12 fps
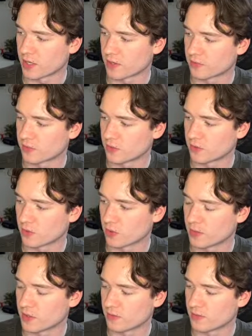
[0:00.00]
I have 2
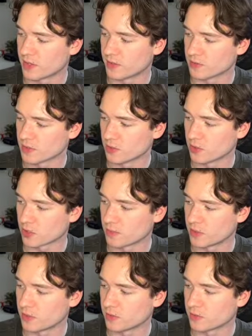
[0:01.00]
Dortmund defenders and
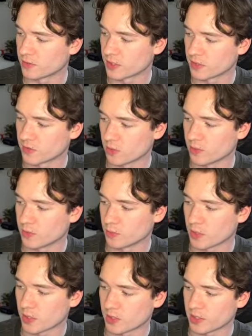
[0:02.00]
Lookman. Don't think Dortmund
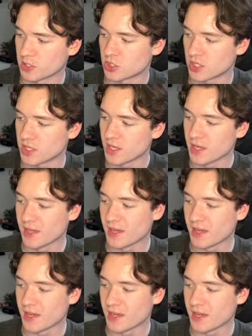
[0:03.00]
will get a clean sheet.